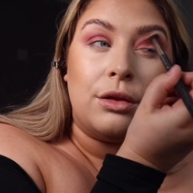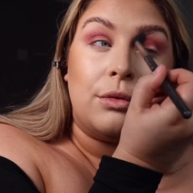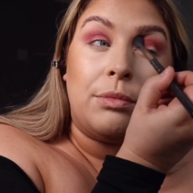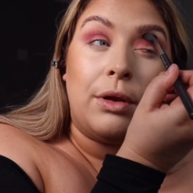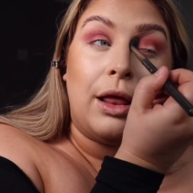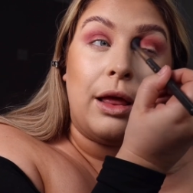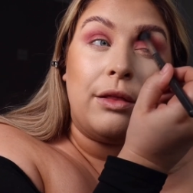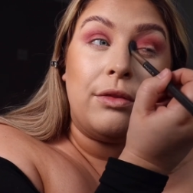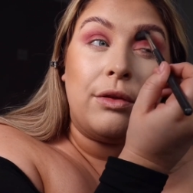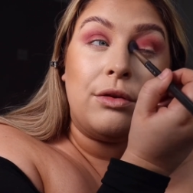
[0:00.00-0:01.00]

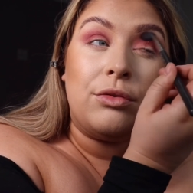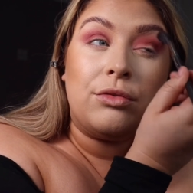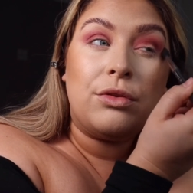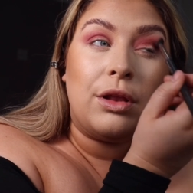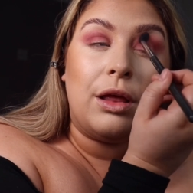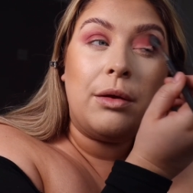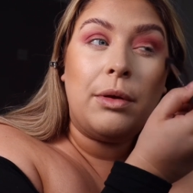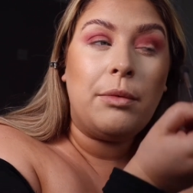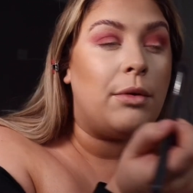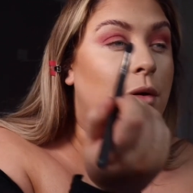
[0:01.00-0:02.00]
Blend it just a little
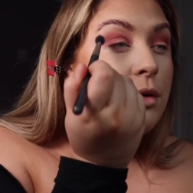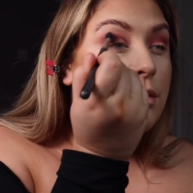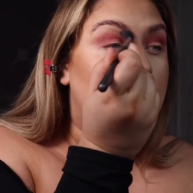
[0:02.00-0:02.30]
bit more.